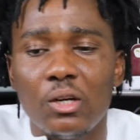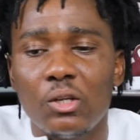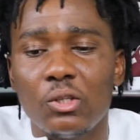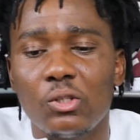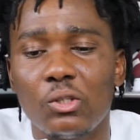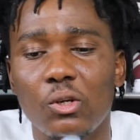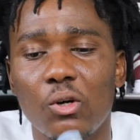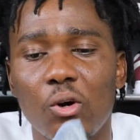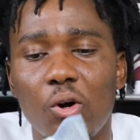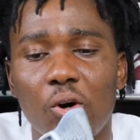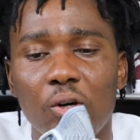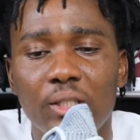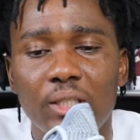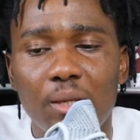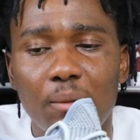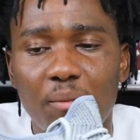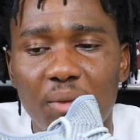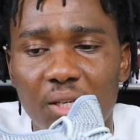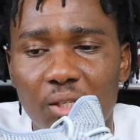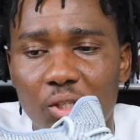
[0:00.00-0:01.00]
So on
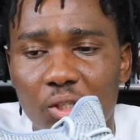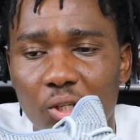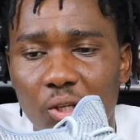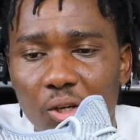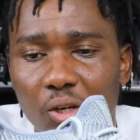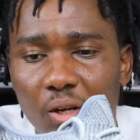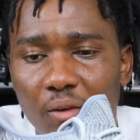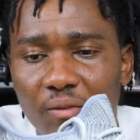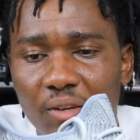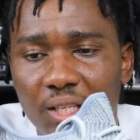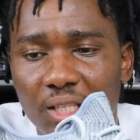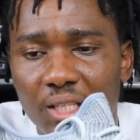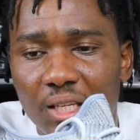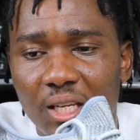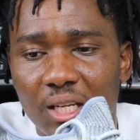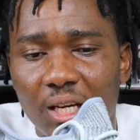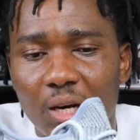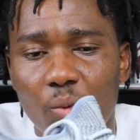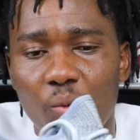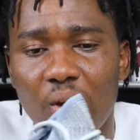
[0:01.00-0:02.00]
the midsole of the sneaker,